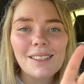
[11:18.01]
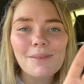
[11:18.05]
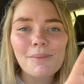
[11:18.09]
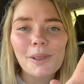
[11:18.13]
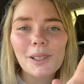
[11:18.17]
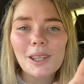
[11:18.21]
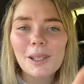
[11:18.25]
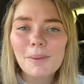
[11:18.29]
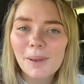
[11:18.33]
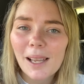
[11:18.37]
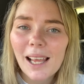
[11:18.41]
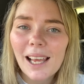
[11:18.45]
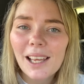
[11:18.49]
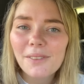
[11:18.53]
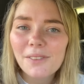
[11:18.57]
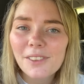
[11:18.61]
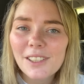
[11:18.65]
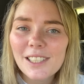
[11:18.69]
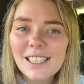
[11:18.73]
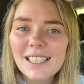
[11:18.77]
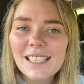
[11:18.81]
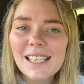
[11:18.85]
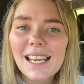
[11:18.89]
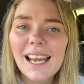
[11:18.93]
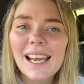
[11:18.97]
But the plan for
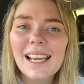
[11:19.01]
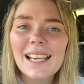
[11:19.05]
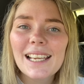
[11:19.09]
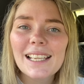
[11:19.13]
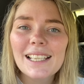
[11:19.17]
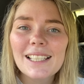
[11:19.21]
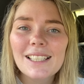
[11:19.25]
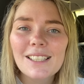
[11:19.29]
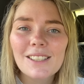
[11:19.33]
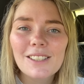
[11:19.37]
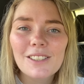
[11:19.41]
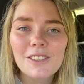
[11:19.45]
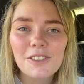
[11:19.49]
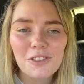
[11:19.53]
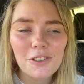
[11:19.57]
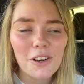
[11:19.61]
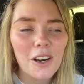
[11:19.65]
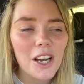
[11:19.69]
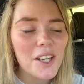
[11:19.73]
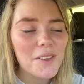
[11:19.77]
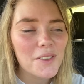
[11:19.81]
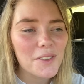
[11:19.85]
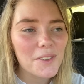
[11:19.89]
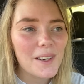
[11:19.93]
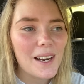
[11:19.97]
today is to
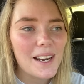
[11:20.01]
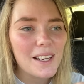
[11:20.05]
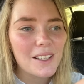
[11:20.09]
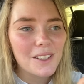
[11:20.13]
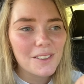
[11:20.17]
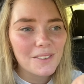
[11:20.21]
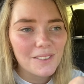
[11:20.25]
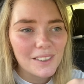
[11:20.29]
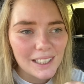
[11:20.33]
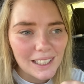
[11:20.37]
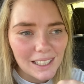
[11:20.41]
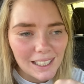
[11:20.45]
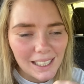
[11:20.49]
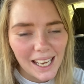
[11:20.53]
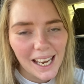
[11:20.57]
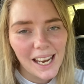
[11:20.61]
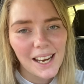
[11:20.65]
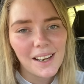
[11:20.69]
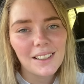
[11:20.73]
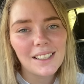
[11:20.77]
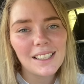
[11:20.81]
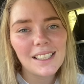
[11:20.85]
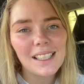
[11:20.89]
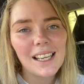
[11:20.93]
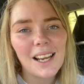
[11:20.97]
drive around the Ring of
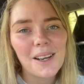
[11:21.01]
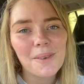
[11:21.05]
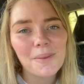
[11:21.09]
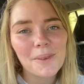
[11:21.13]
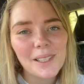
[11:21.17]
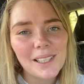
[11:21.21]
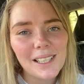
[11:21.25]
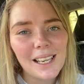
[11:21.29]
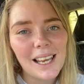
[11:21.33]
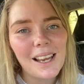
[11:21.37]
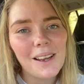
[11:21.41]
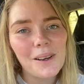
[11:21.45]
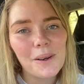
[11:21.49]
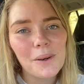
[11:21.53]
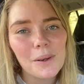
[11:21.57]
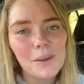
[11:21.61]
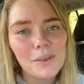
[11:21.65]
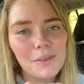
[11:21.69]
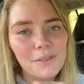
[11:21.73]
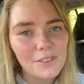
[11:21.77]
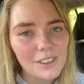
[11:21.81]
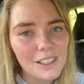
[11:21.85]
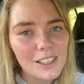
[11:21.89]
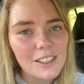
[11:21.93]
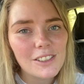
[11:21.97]
Kerry and we're now
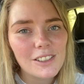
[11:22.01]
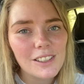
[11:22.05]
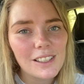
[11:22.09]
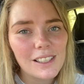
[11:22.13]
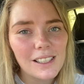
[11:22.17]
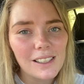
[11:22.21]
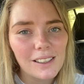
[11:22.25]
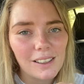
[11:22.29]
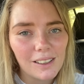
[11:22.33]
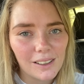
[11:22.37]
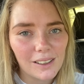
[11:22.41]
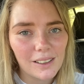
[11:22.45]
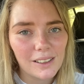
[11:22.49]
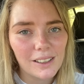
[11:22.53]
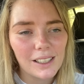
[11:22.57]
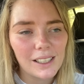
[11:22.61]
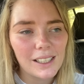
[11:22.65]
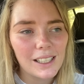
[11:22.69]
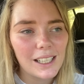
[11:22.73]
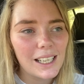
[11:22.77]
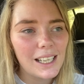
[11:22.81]
officially on it.